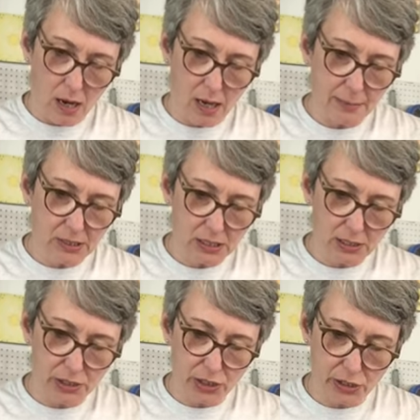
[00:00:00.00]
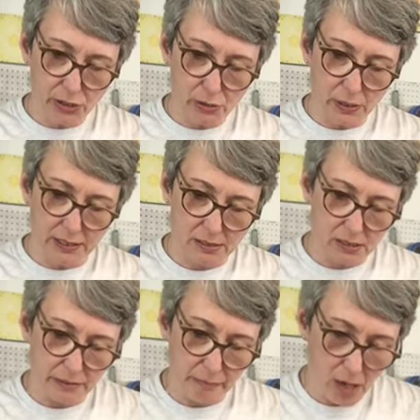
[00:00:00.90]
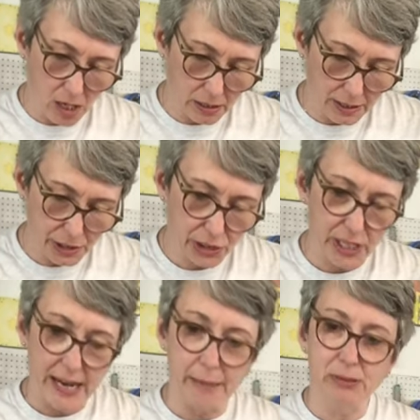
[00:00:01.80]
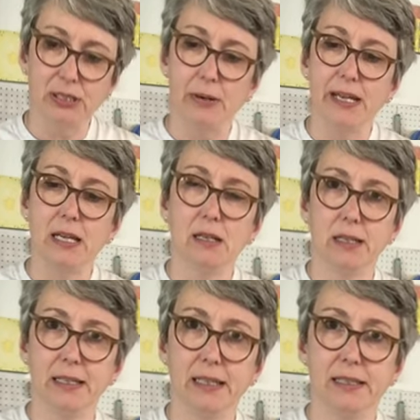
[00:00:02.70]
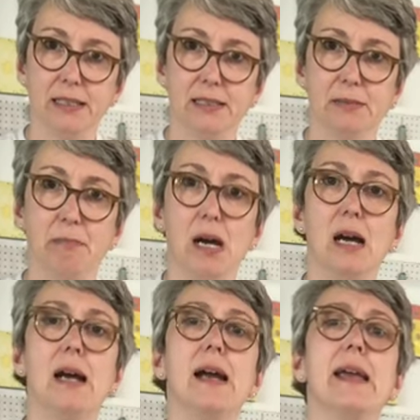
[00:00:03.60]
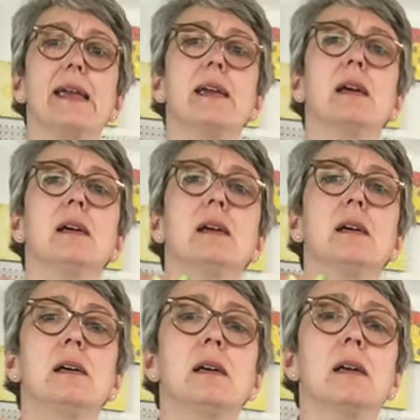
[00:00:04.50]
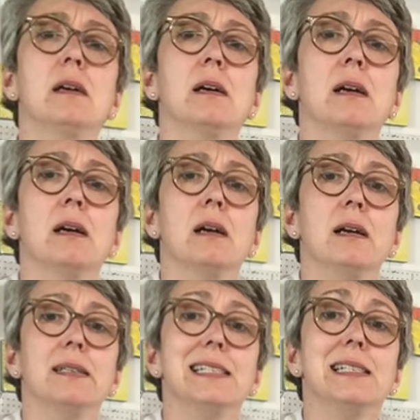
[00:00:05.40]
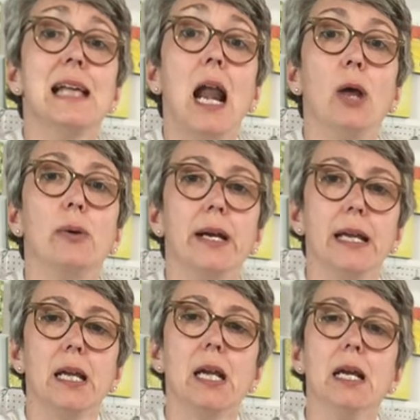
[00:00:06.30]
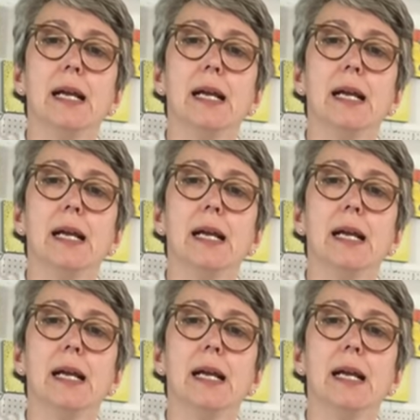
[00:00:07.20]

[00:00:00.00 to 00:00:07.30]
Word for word: I'm gonna do a smaller shape. So here is my celery,